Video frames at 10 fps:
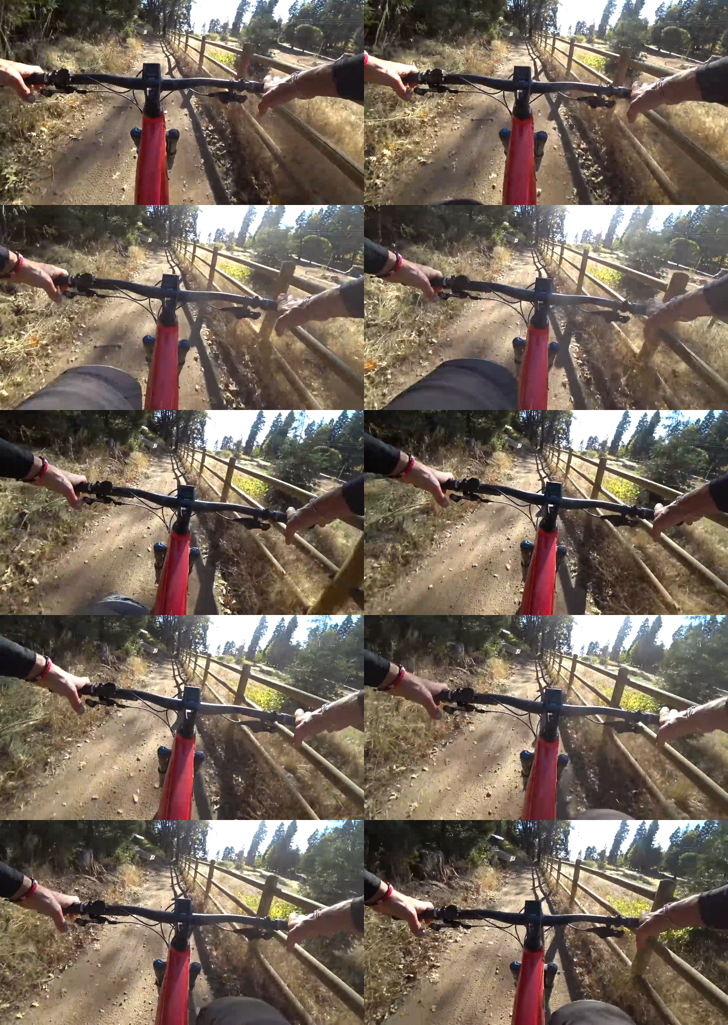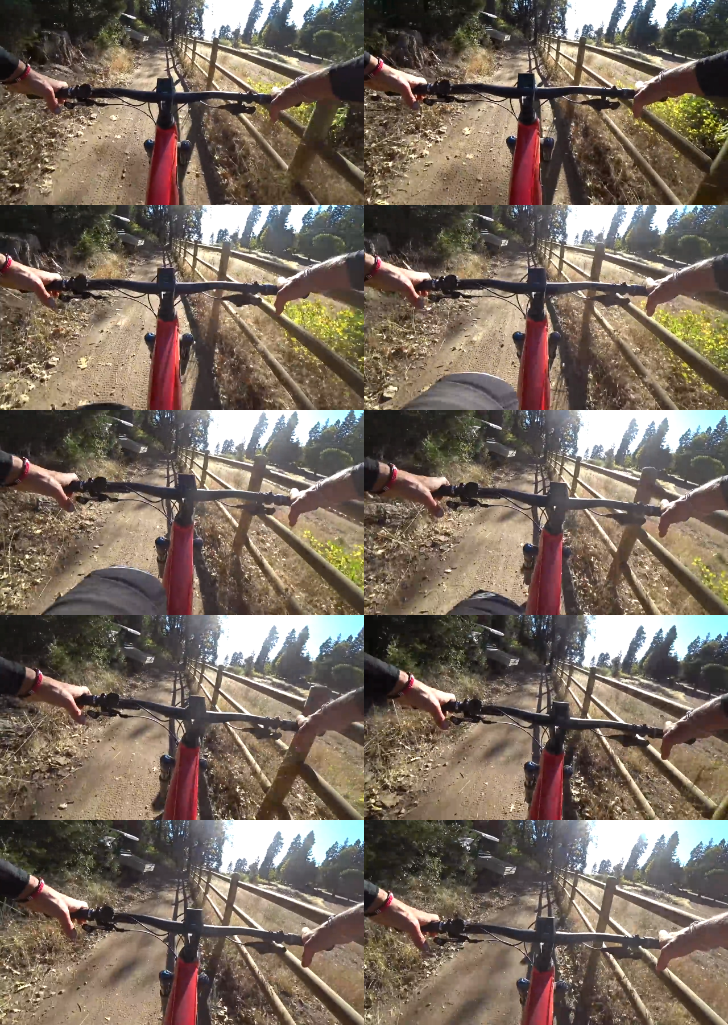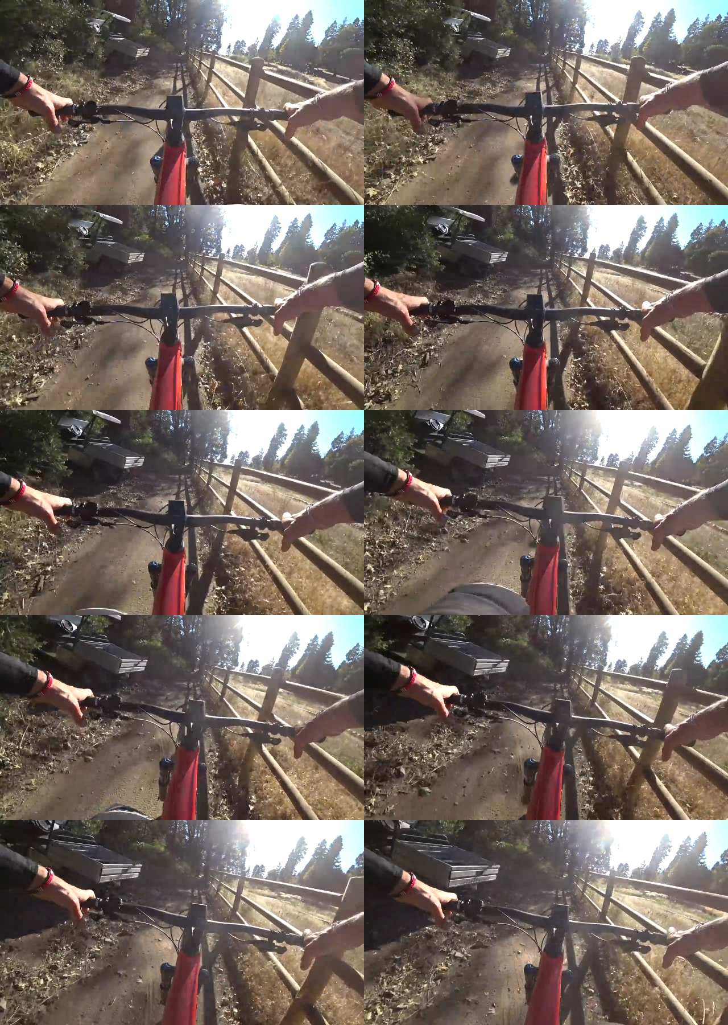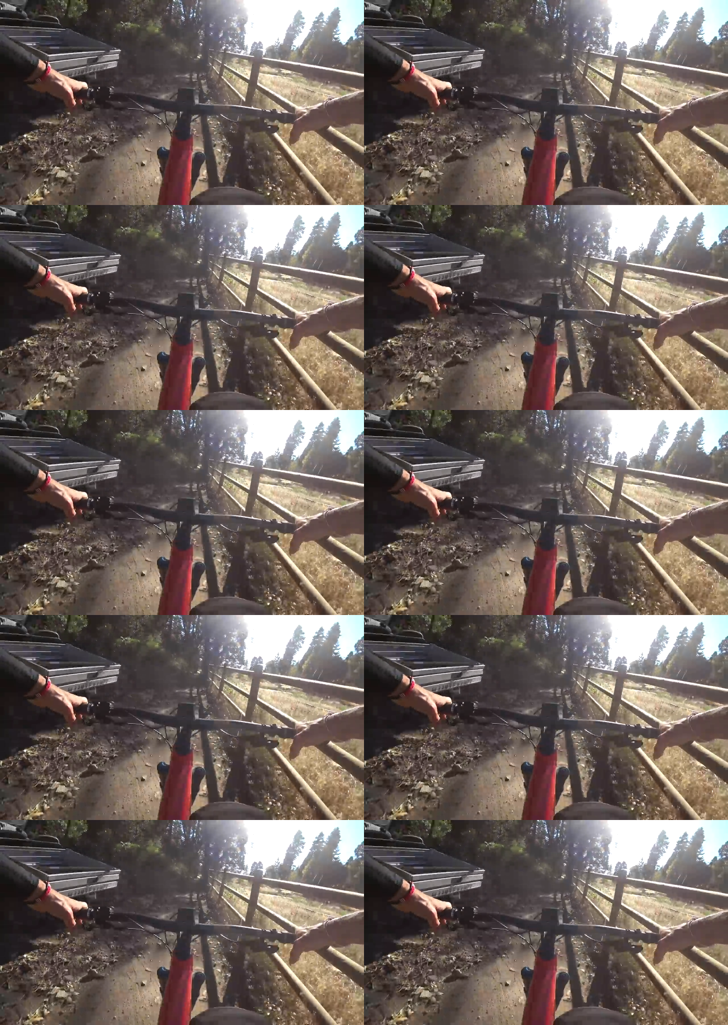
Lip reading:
No face is visible, so there are no lips to read.